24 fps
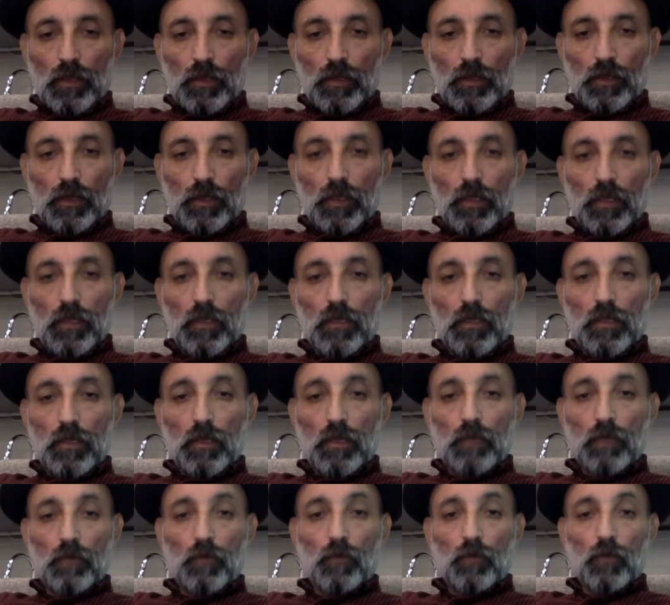Hey
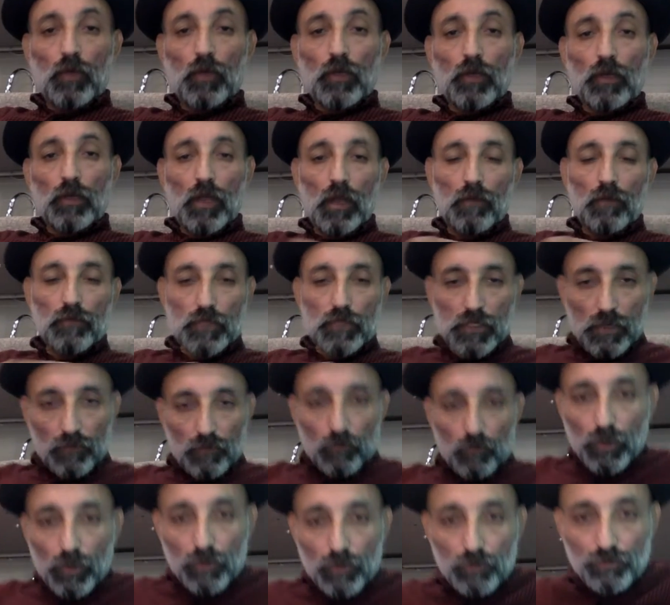everyone, how is
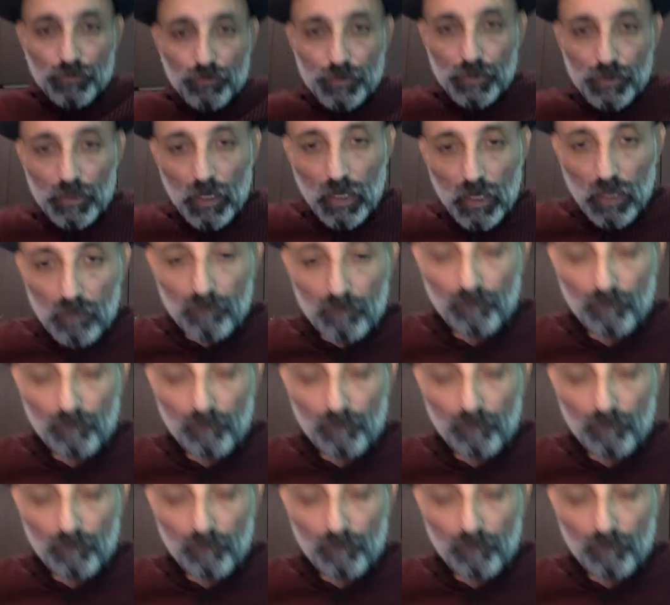everyone doing, huh?